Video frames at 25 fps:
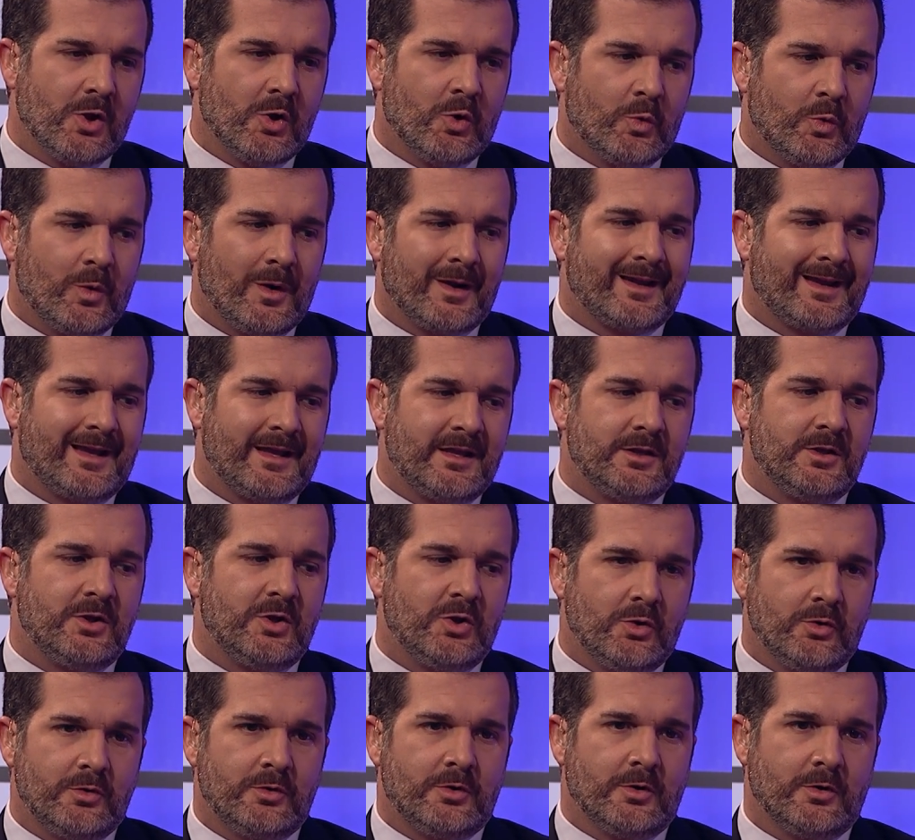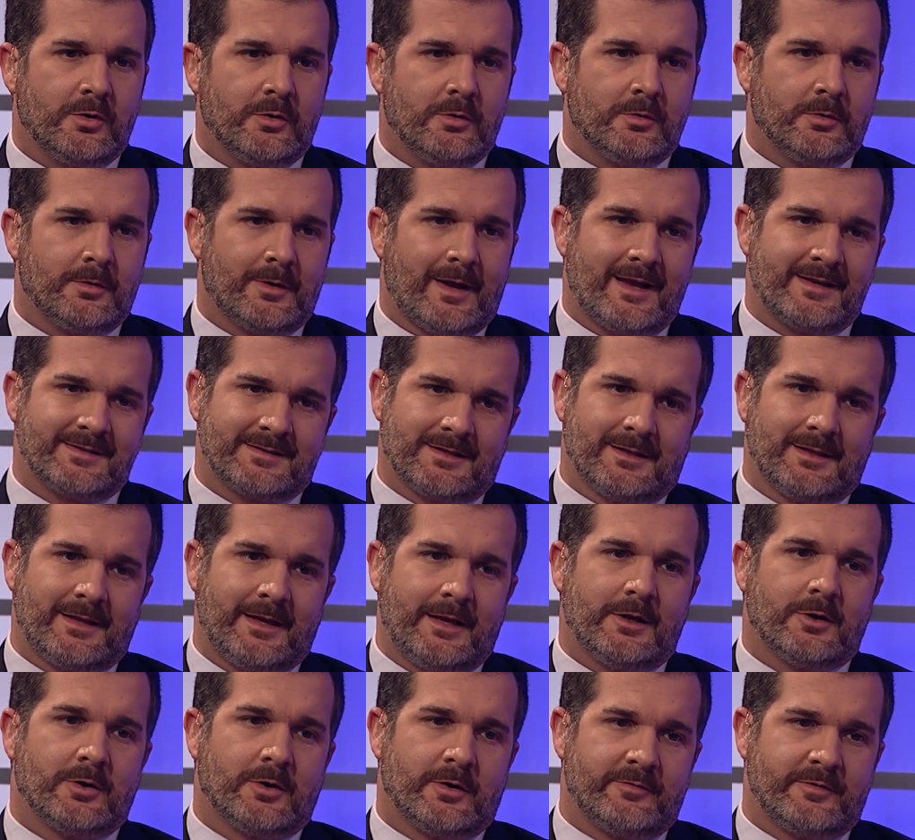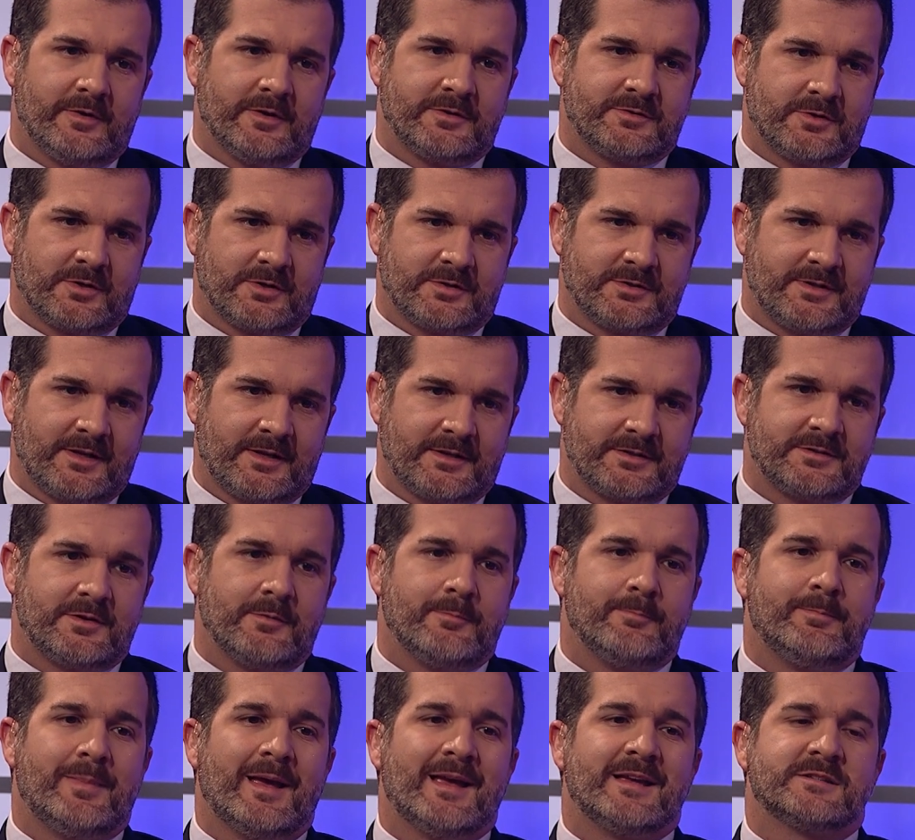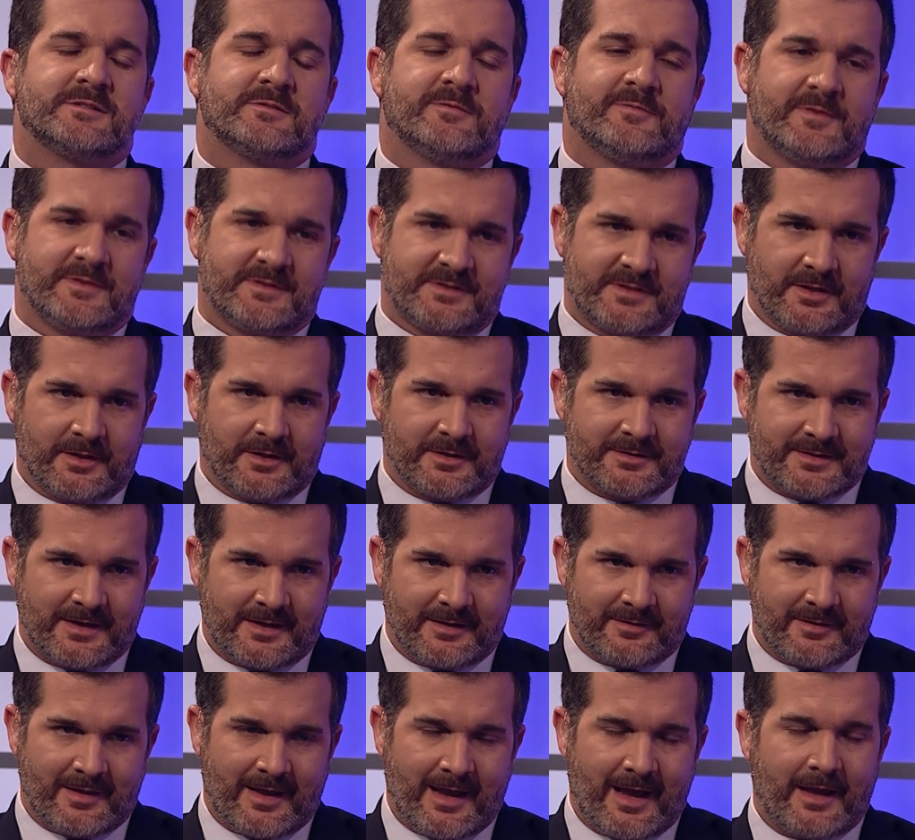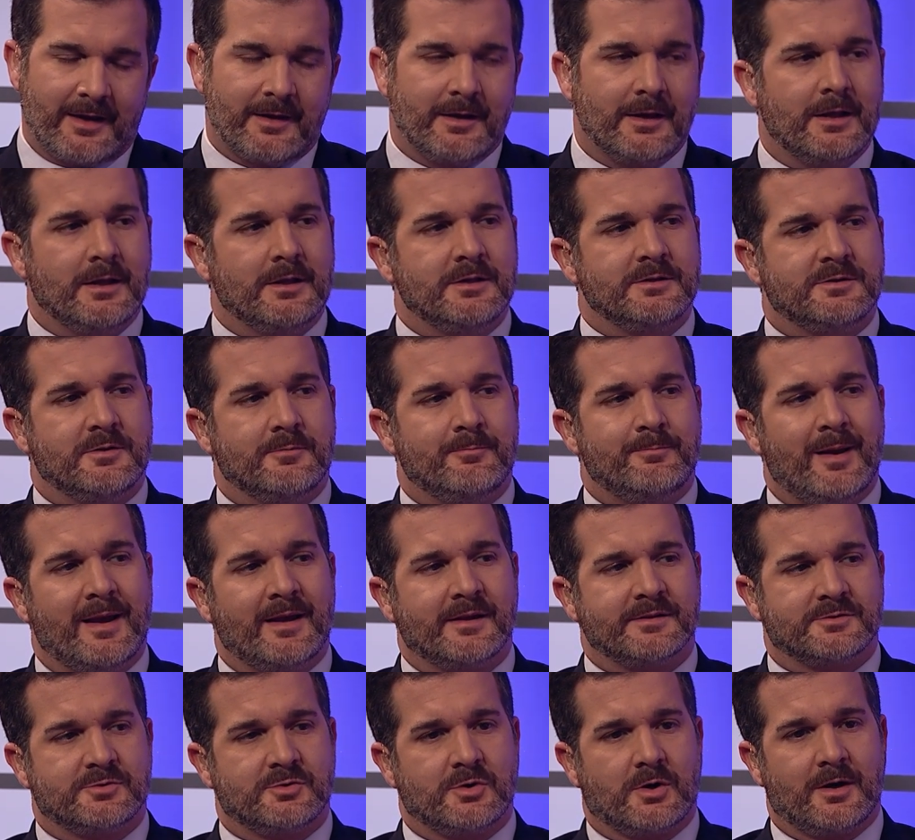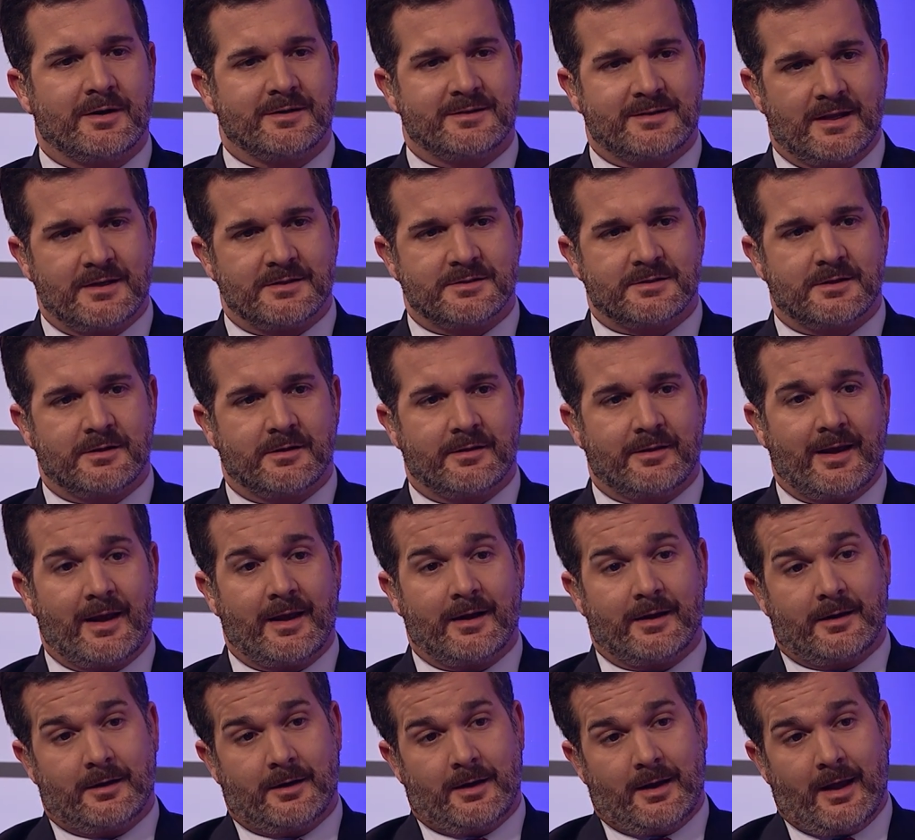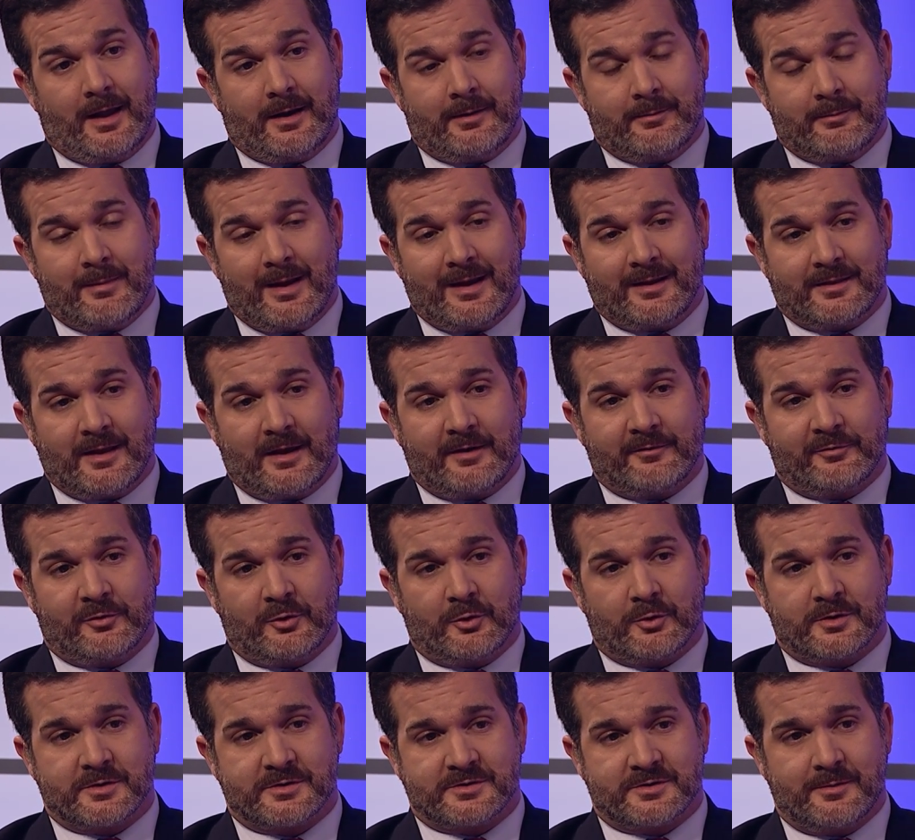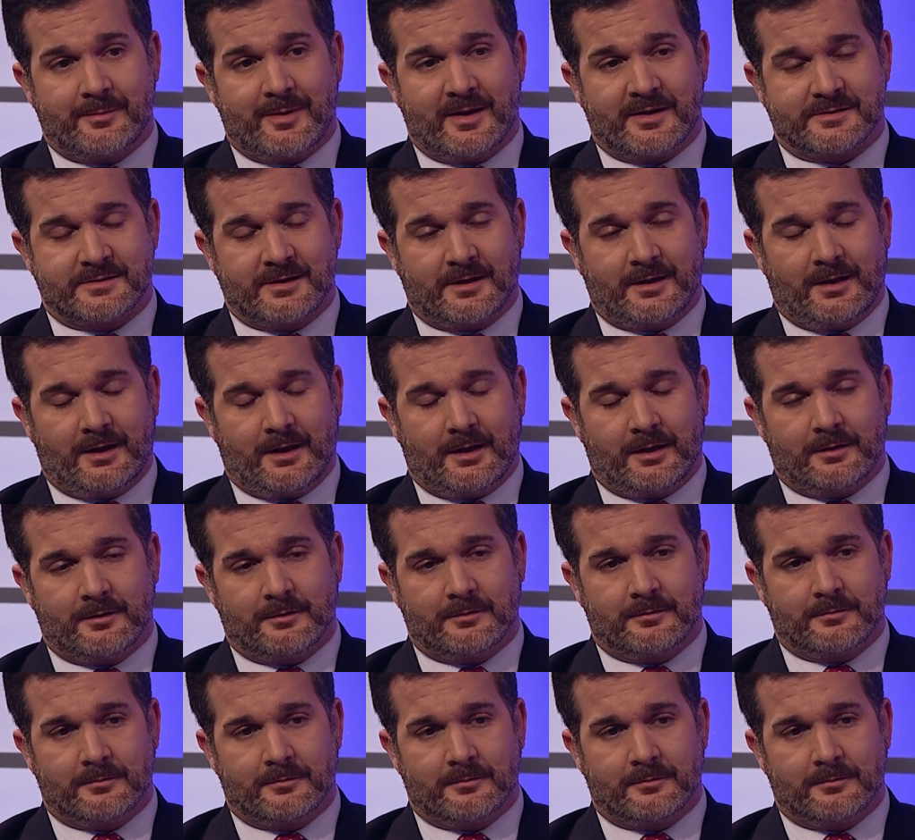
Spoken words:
What can you do as a leader of District 6 to best facilitate that, to best draw attention to that and make that flourish the best it can?